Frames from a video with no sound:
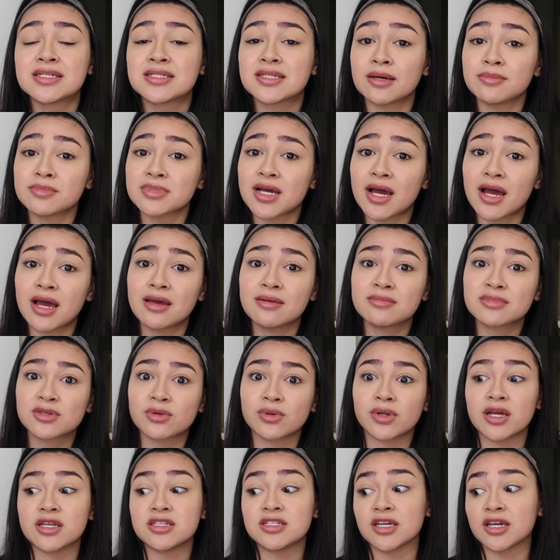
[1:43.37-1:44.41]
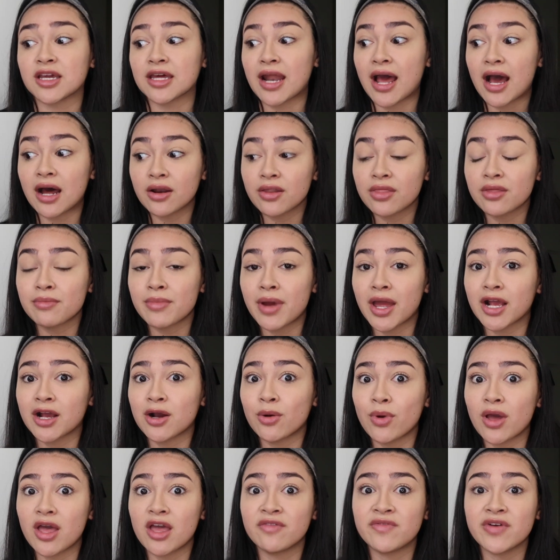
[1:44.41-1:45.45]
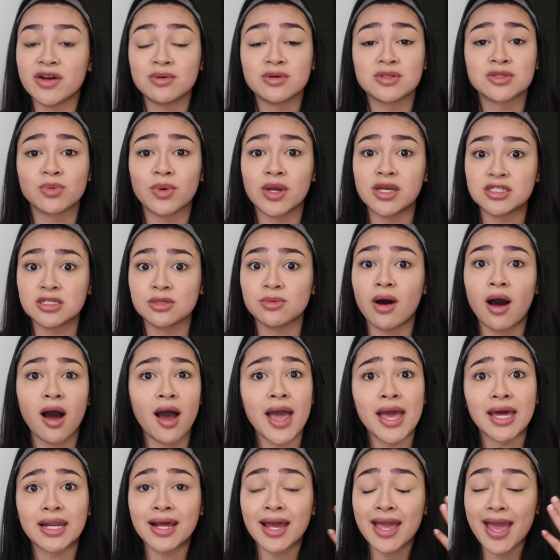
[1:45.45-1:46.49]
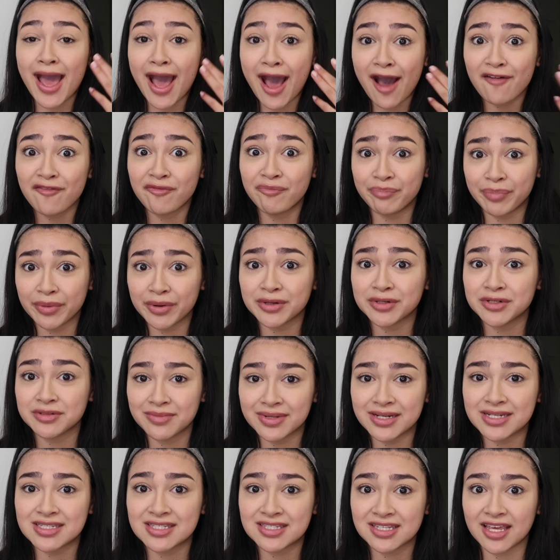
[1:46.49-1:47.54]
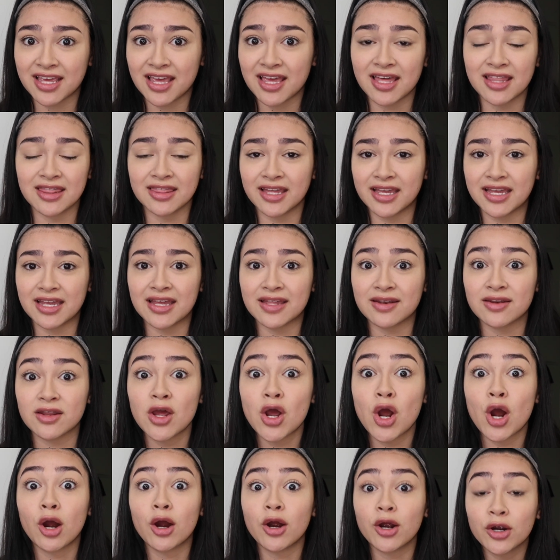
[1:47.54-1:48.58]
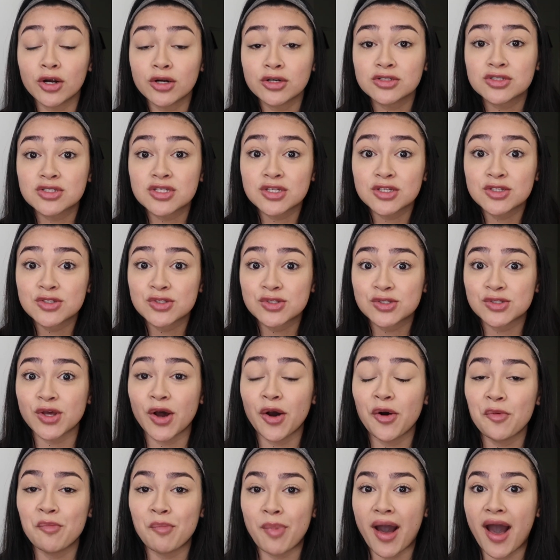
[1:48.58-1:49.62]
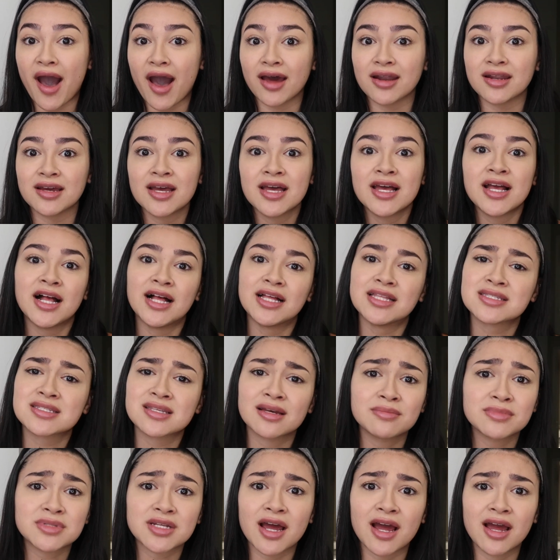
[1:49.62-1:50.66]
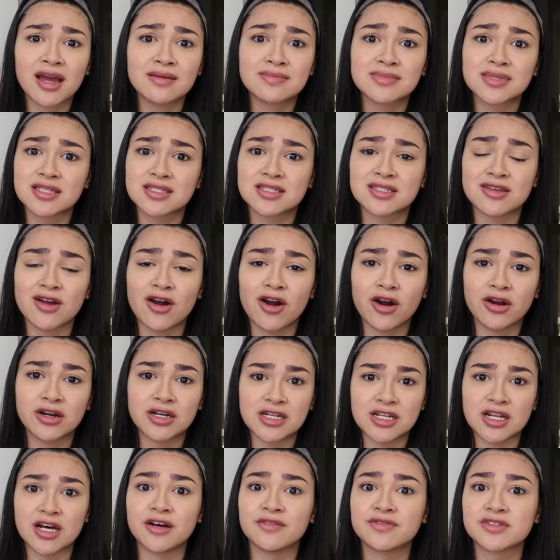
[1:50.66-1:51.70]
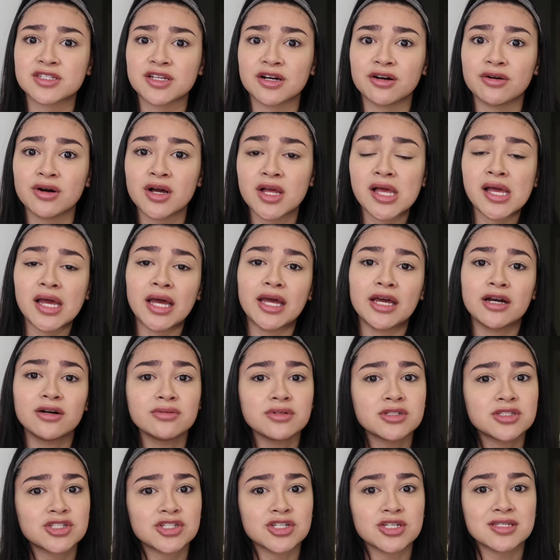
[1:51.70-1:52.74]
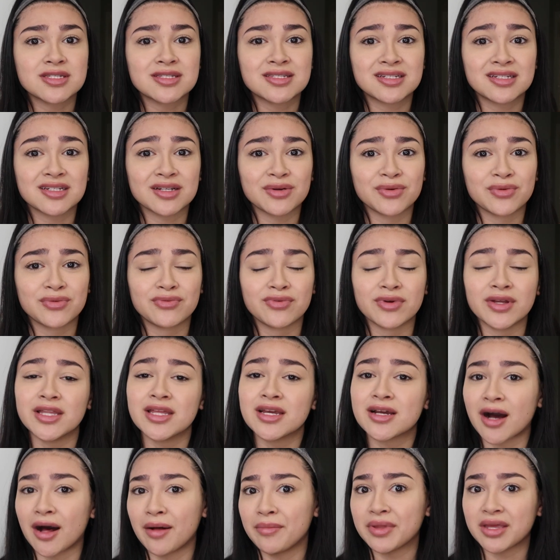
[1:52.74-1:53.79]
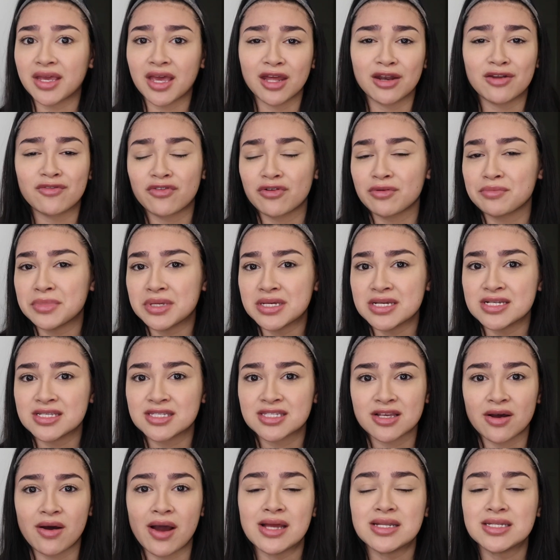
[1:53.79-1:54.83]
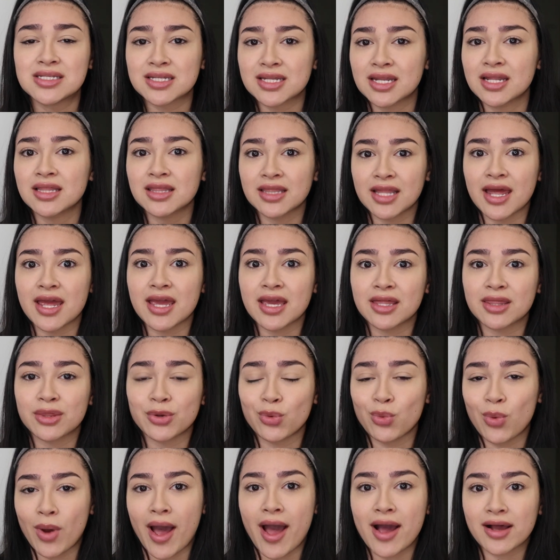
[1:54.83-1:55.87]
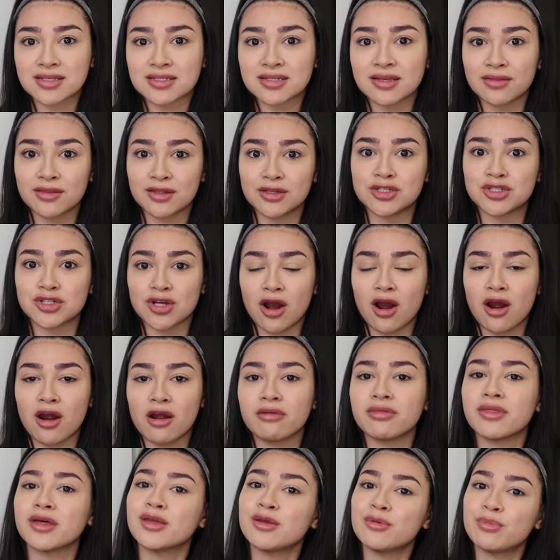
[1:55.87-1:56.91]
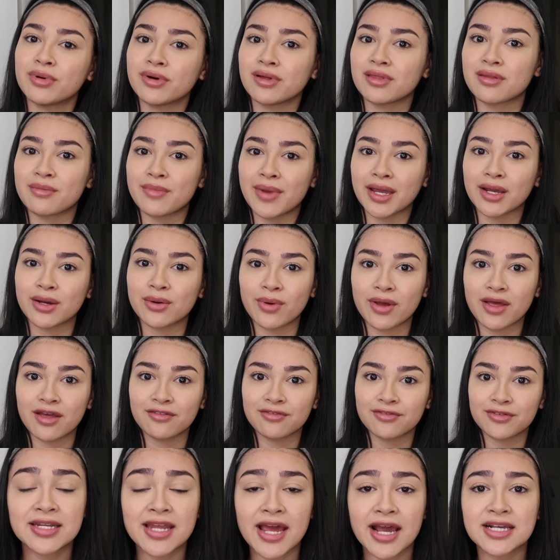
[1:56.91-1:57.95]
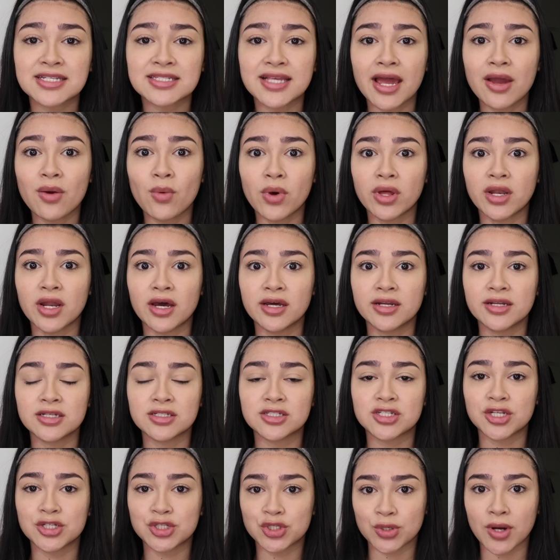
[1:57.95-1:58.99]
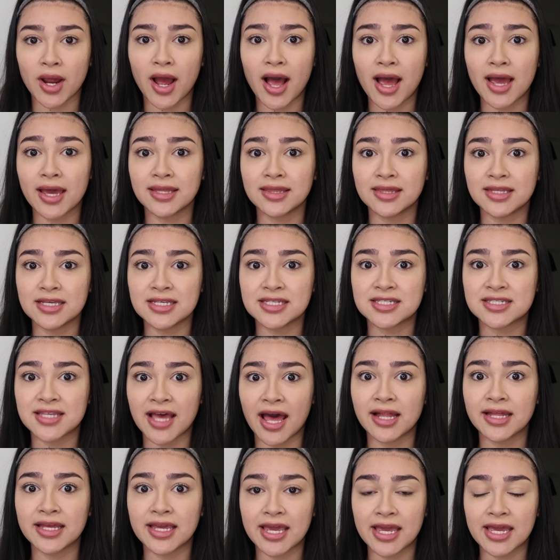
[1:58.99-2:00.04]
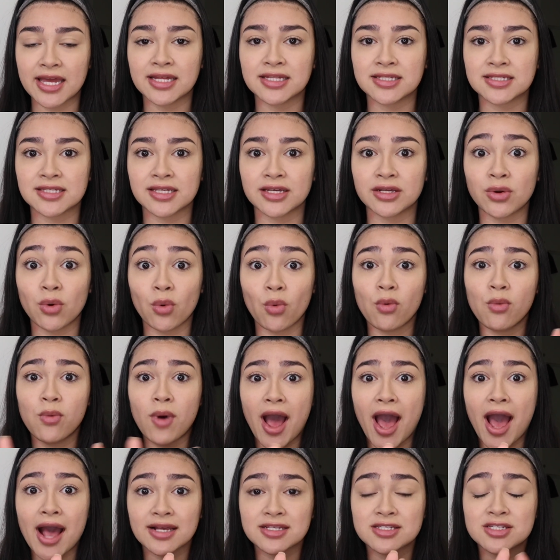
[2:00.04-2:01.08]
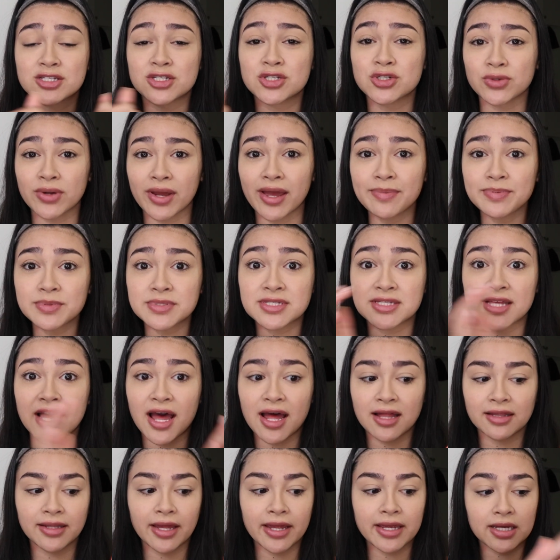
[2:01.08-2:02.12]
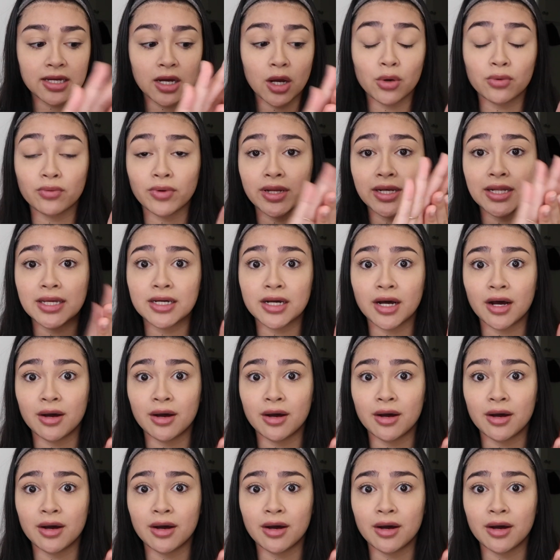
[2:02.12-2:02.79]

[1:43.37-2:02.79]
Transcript: Sometimes when I take it out of the microwave, it was way too hot and I have burned my skin. It hurts so bad, and sometimes it's not hard enough. So it was just really complicated for me, so I didn't like the wax in the jar that you put in the microwave. Next, I went on to try the Sally Hansen wax strips that already